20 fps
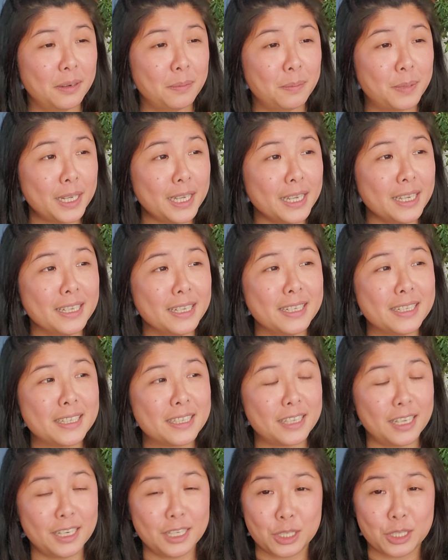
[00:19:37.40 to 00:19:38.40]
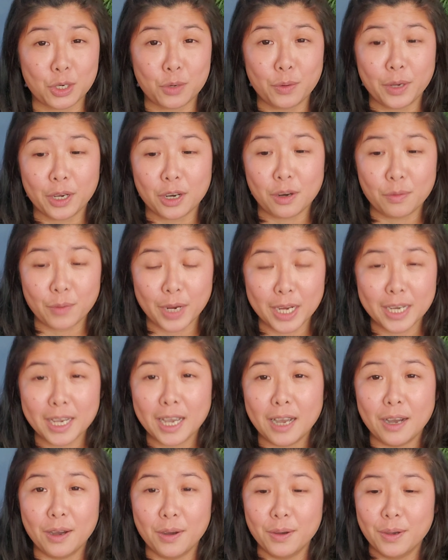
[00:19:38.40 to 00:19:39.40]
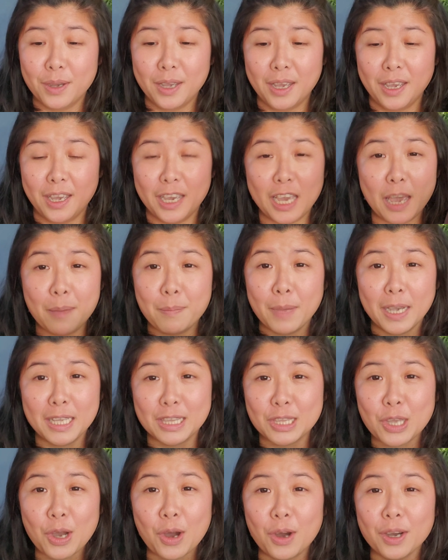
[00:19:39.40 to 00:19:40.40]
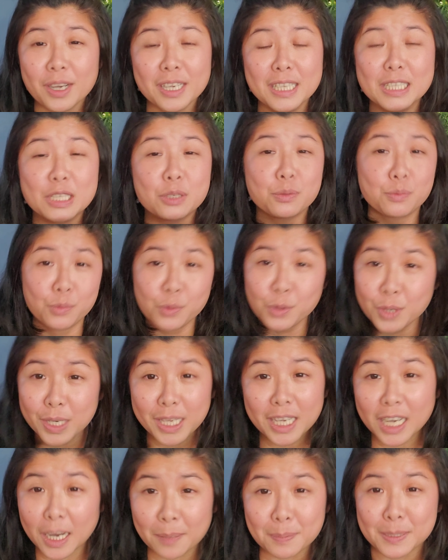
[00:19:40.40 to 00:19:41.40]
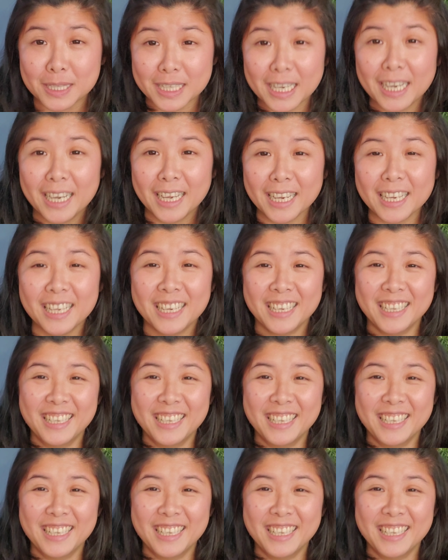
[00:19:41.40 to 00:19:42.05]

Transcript: place that is going on right now, and my dog is really upset.